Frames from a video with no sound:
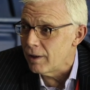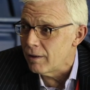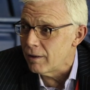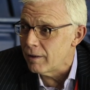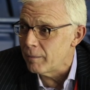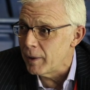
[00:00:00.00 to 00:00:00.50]
You
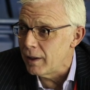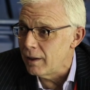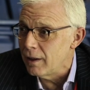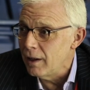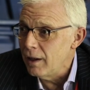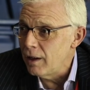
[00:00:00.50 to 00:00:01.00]
know, I mean,
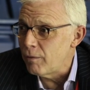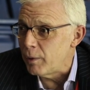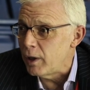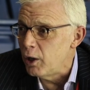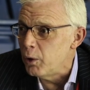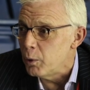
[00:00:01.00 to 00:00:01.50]
if
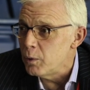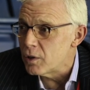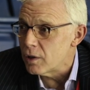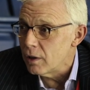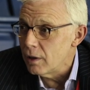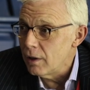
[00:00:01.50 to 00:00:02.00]
we
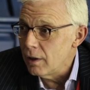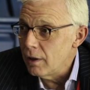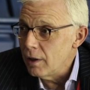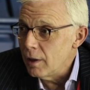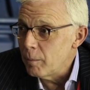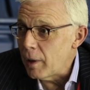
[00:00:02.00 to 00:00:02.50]
lose,
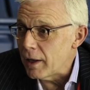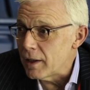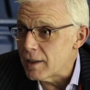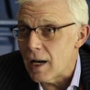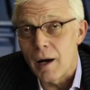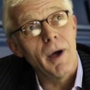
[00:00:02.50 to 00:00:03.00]
by the
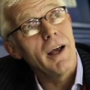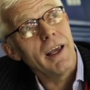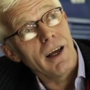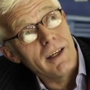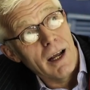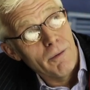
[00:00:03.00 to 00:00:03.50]
time I
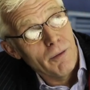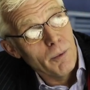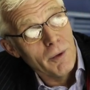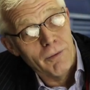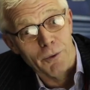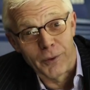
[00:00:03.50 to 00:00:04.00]
get down
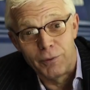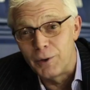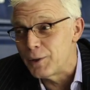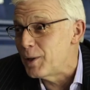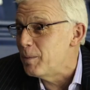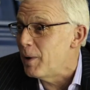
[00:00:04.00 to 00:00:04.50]
from the 4th
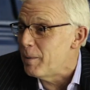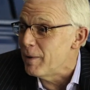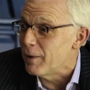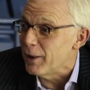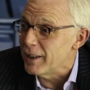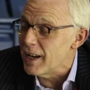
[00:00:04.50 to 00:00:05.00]
floor to the bottom,
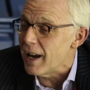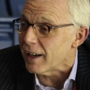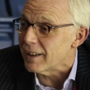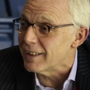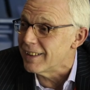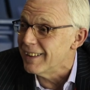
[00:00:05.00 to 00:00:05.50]
I've got a text.